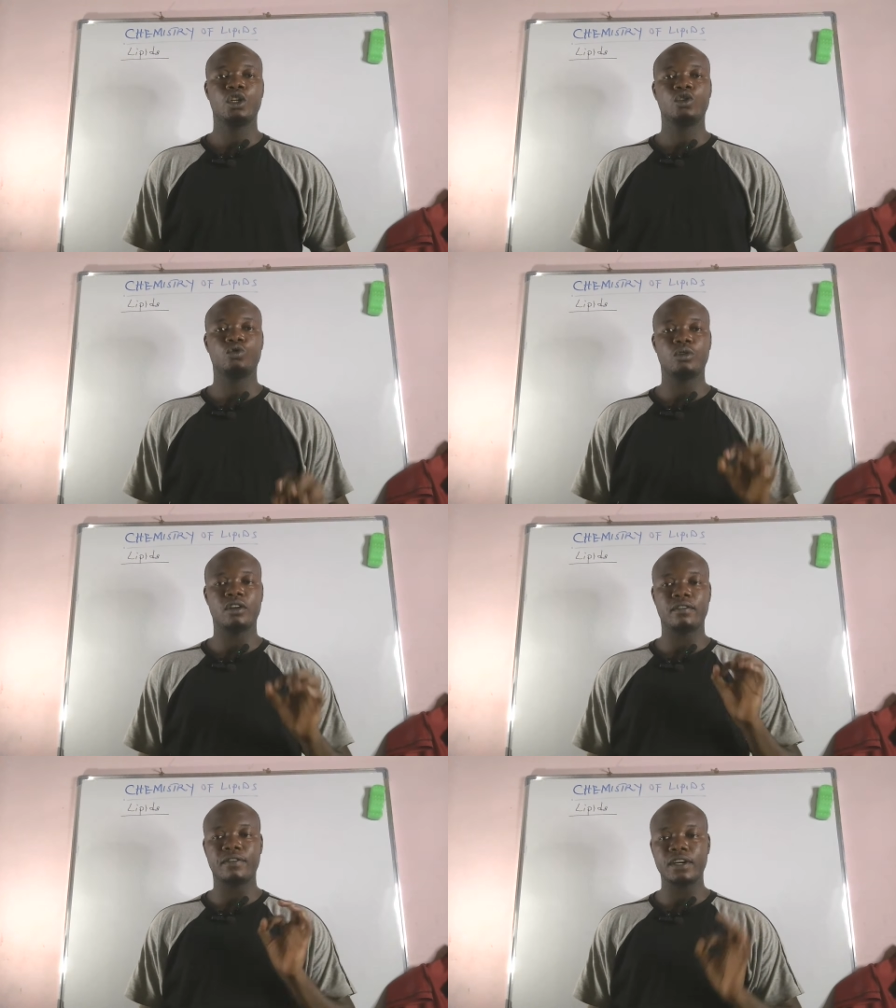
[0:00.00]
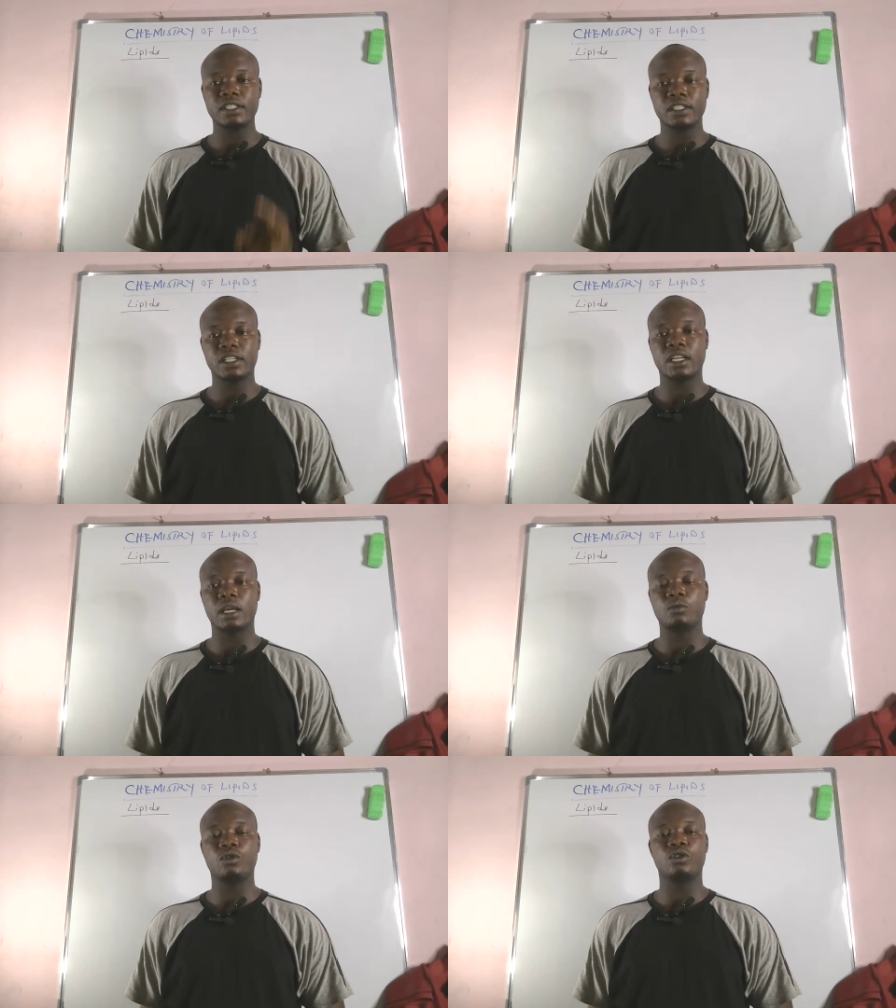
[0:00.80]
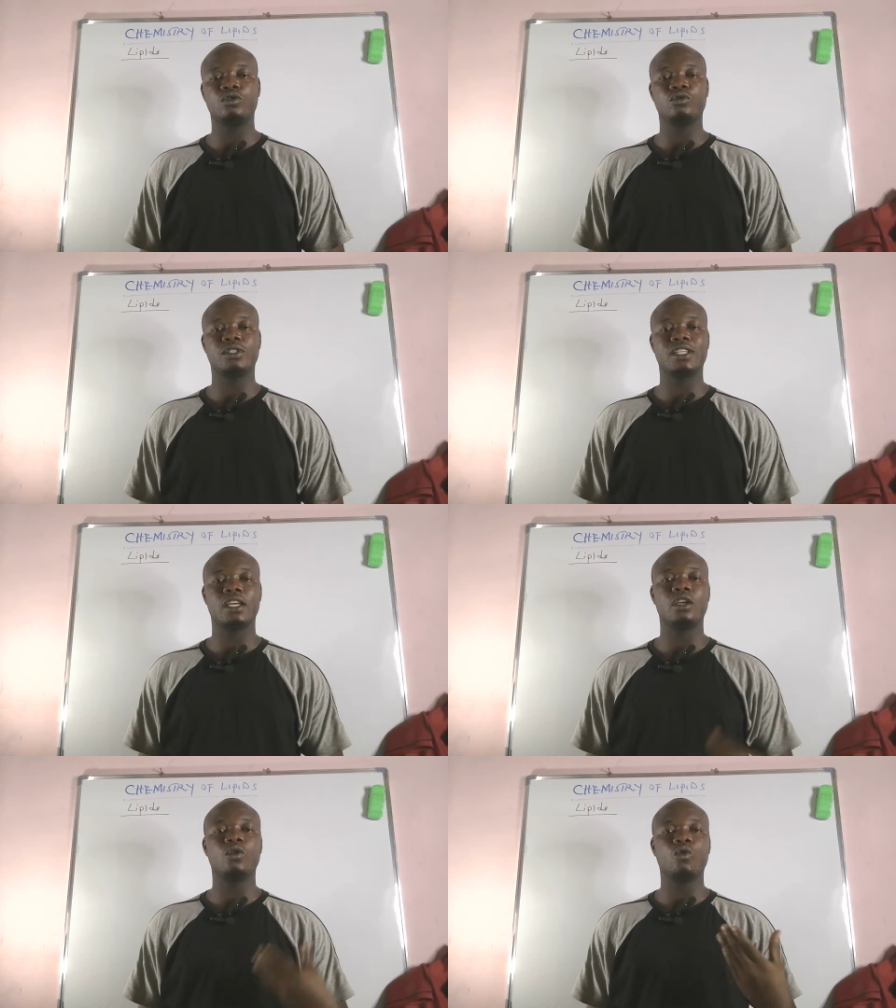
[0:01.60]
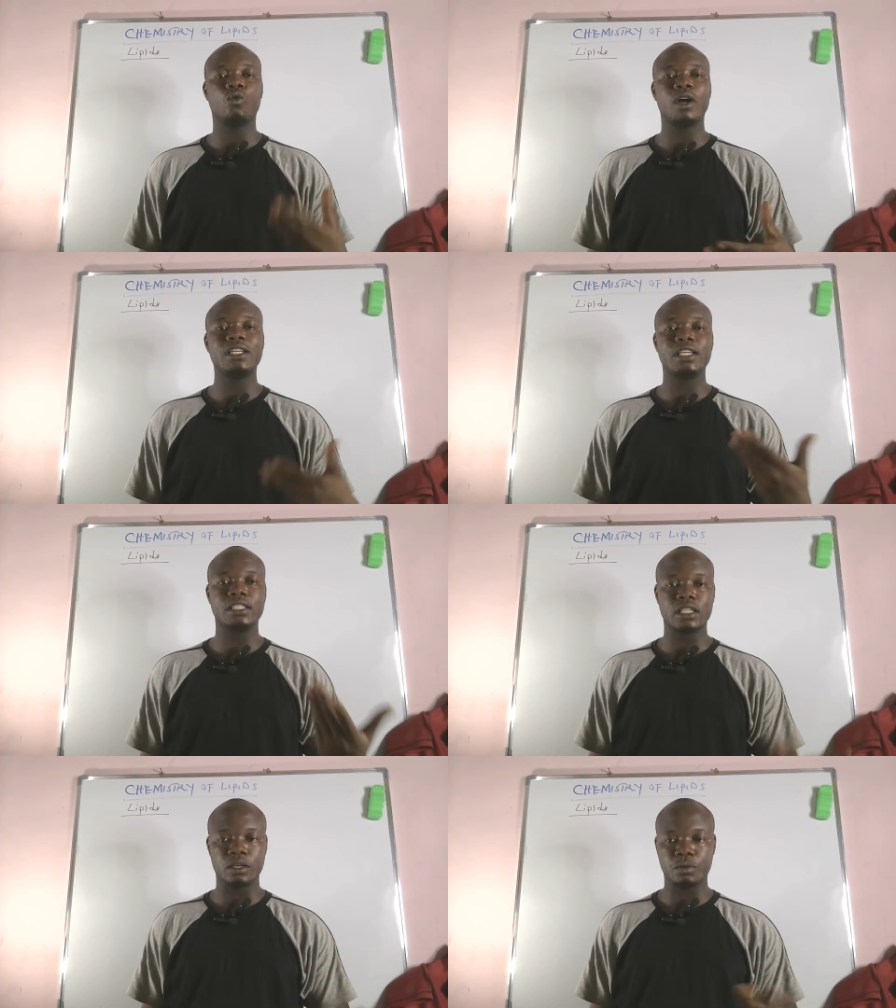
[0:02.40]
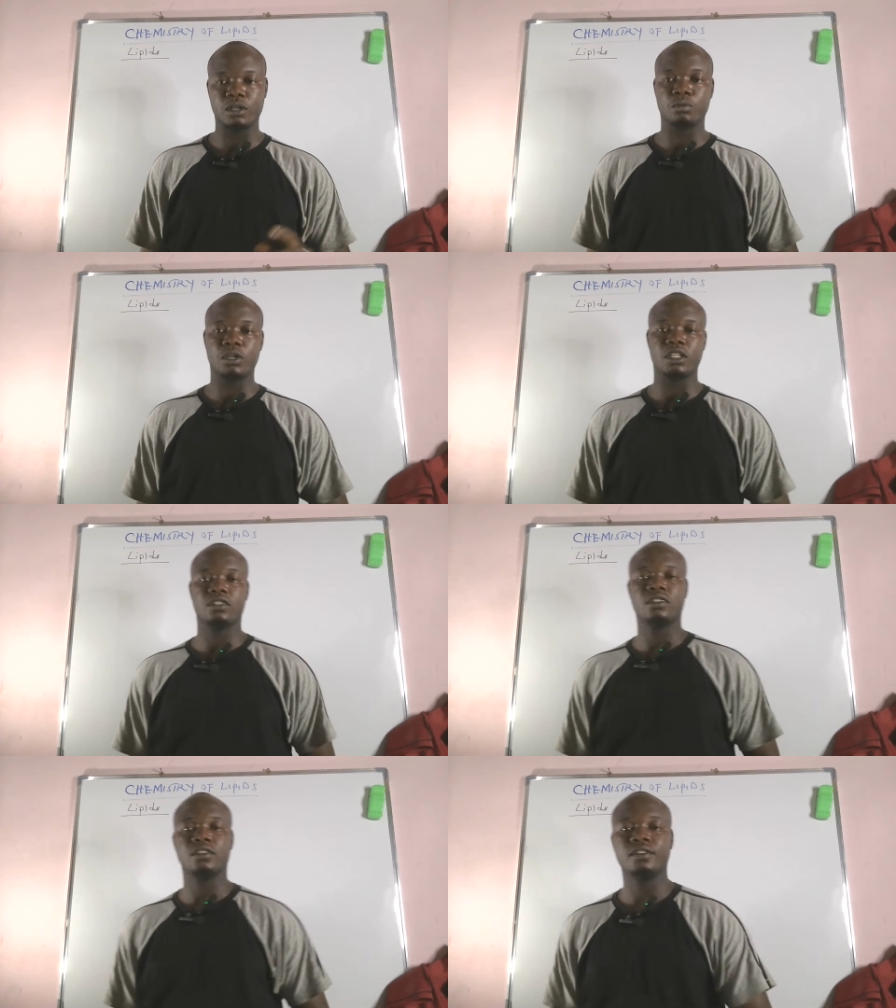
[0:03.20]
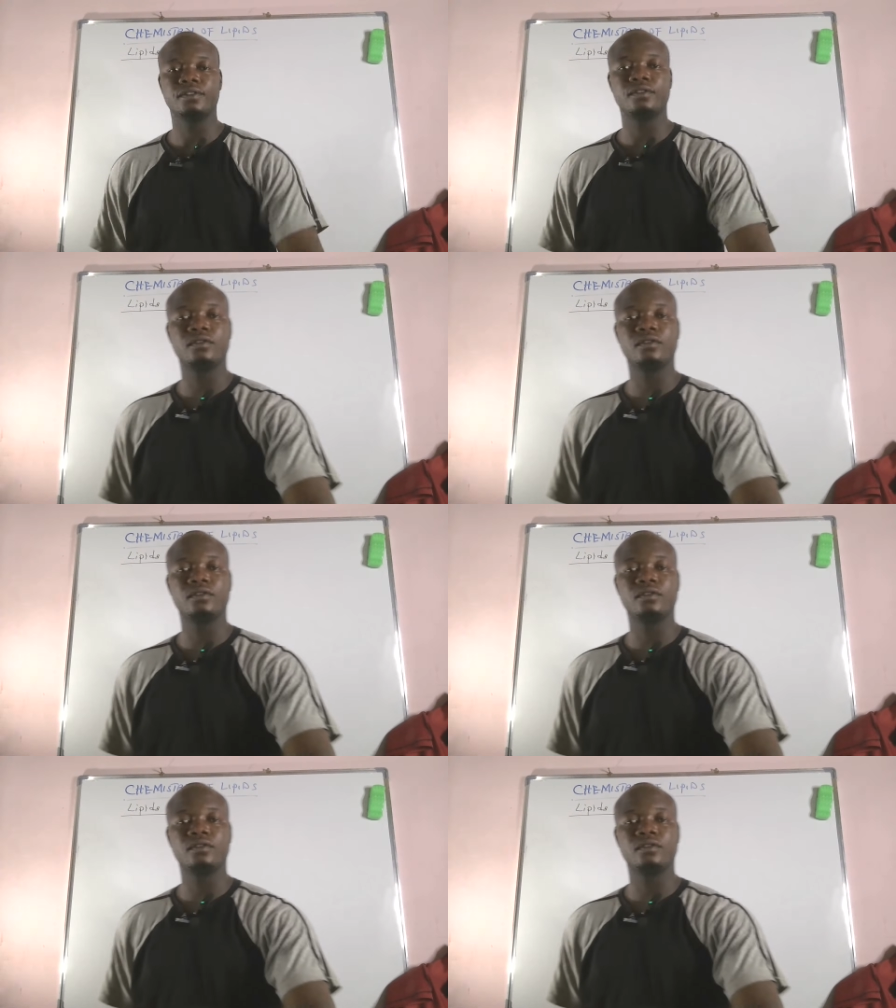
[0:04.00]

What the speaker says: So now the first thing that I'm going to say, what is lipid, please?